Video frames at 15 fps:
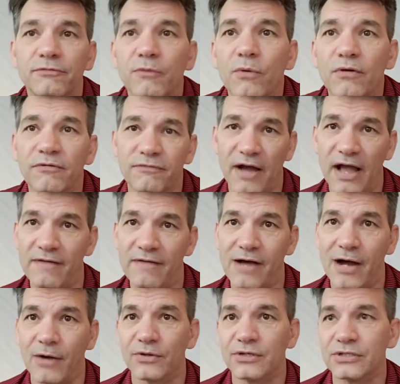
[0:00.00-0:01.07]
4, 5
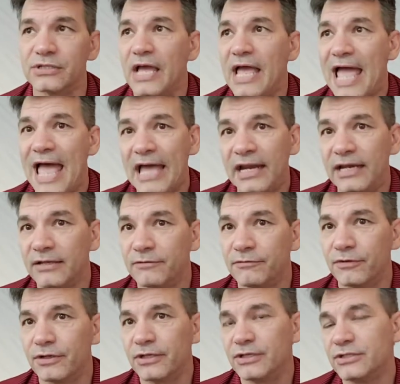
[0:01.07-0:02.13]
hours editing
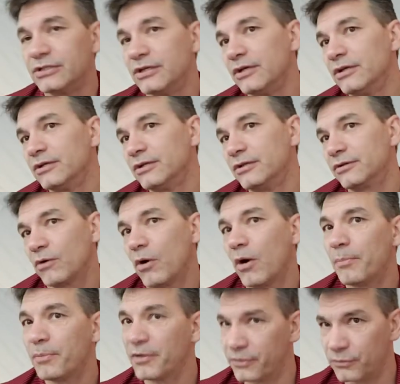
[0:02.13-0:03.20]
footage to throw
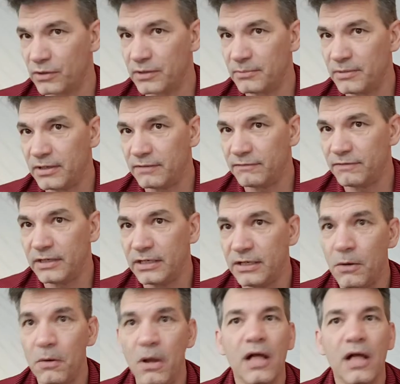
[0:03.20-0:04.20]
up a 3-minute video,